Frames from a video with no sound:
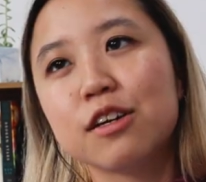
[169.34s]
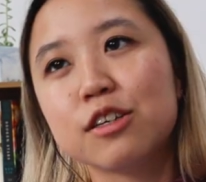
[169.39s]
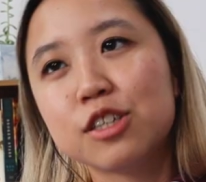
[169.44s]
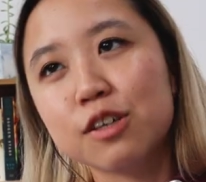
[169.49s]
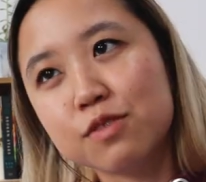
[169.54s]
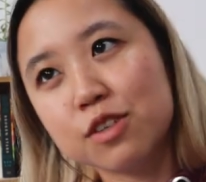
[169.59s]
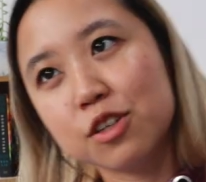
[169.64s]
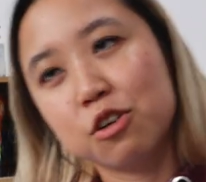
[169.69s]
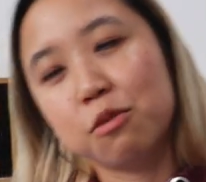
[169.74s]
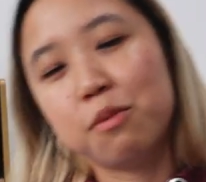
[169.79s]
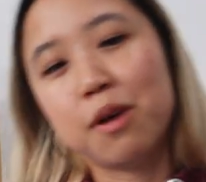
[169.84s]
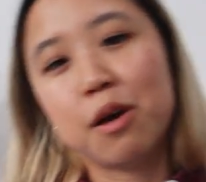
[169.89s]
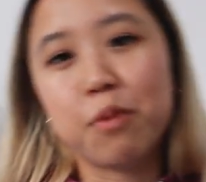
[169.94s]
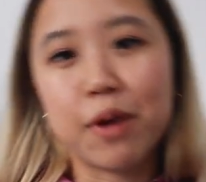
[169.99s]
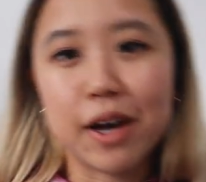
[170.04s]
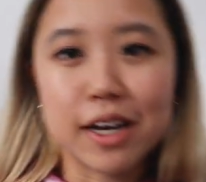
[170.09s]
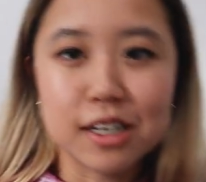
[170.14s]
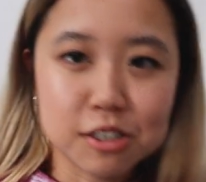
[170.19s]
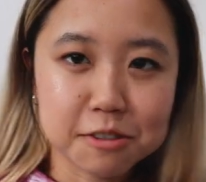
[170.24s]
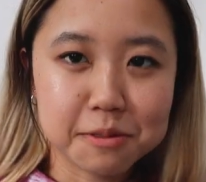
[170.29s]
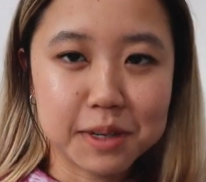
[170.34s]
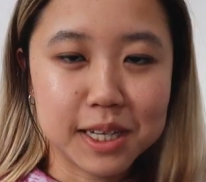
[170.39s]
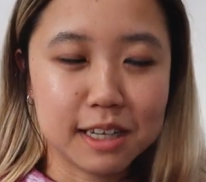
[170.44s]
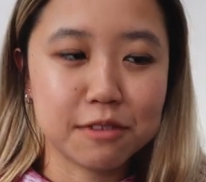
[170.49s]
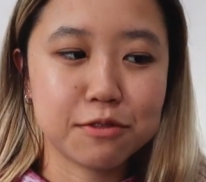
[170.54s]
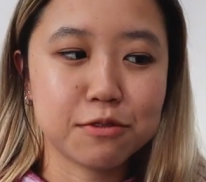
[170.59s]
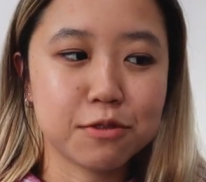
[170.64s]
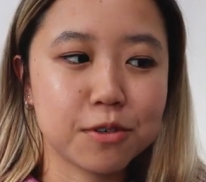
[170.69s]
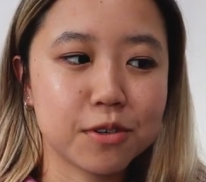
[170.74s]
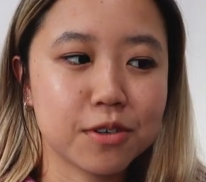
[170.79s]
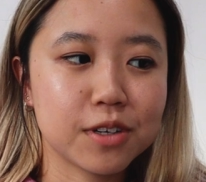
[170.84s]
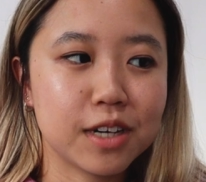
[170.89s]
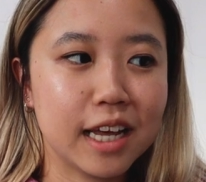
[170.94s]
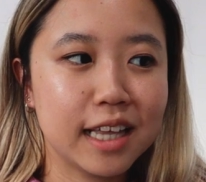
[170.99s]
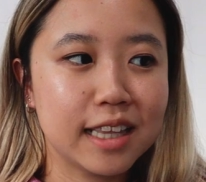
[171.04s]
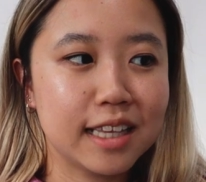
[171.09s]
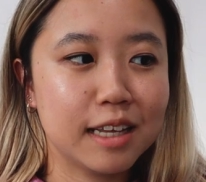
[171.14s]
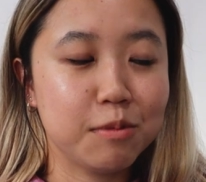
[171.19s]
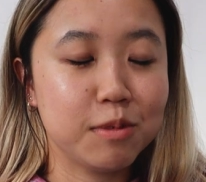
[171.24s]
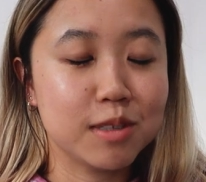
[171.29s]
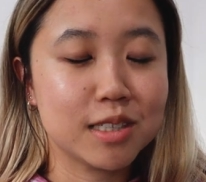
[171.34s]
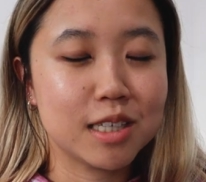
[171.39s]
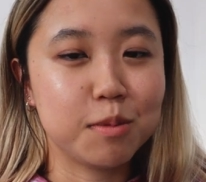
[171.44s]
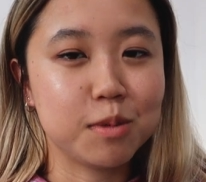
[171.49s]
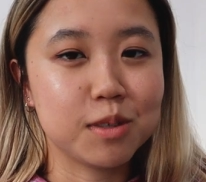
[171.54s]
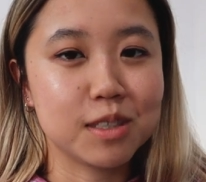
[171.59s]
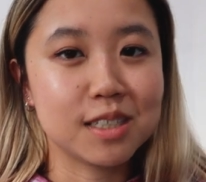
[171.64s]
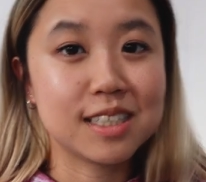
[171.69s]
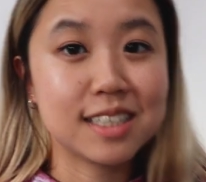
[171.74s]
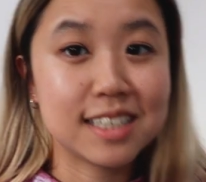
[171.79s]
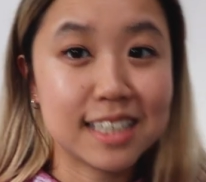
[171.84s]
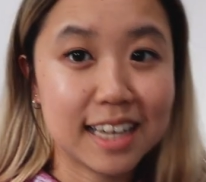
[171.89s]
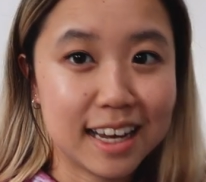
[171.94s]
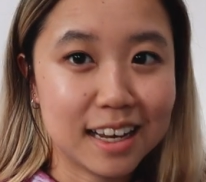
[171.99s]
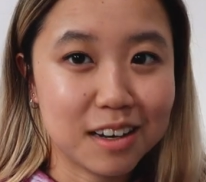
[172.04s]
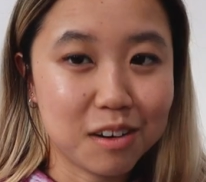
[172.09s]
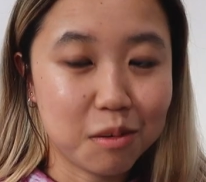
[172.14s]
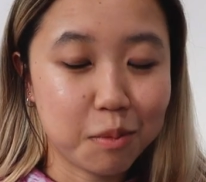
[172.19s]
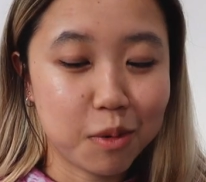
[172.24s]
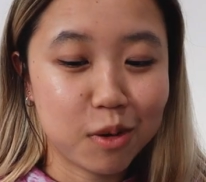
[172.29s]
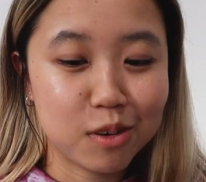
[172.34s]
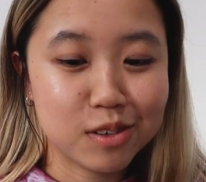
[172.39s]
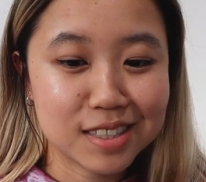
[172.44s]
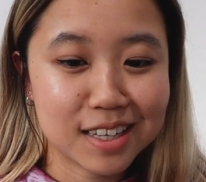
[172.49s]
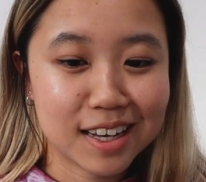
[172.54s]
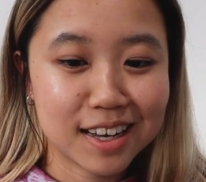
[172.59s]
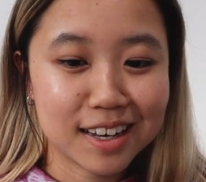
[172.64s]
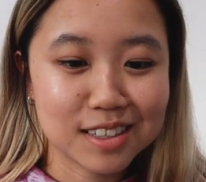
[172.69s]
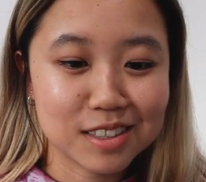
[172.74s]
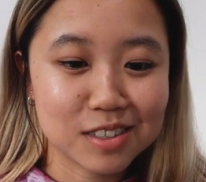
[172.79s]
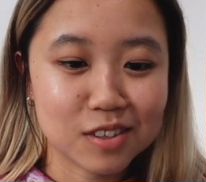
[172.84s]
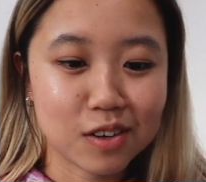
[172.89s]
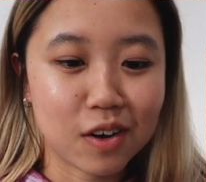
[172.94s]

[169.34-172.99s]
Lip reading: shifted all my weight to my left foot, and then was able to stand on both sides.